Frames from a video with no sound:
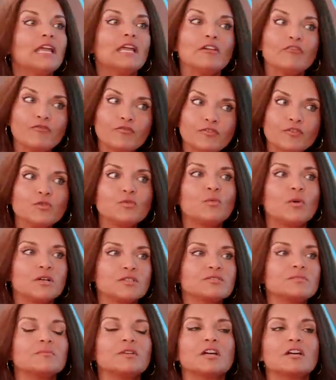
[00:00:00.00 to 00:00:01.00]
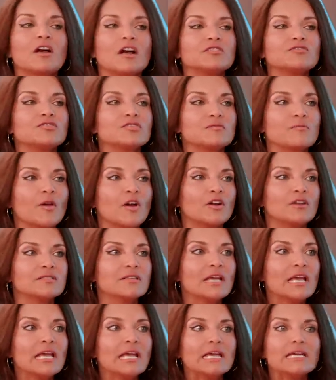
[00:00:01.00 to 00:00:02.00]
If you want to be a conscious parent,
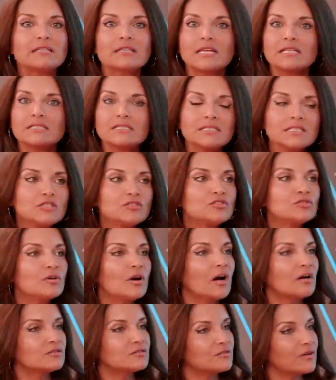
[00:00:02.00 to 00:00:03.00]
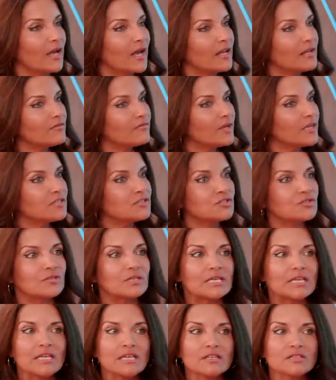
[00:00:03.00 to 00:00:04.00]
it can teach you how to elevate, to
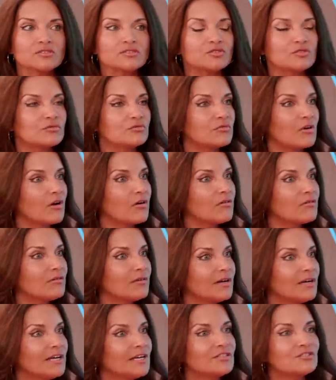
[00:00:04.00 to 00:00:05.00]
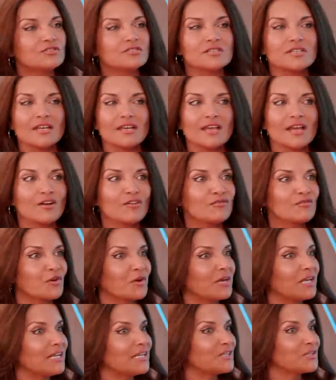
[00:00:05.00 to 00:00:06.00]
heal, to grow, to take care of
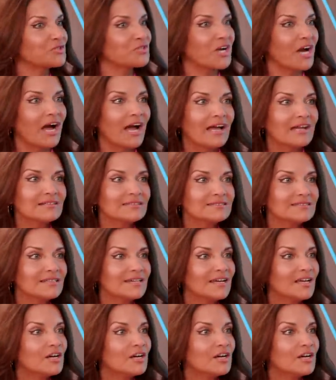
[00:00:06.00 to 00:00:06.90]
your inner child.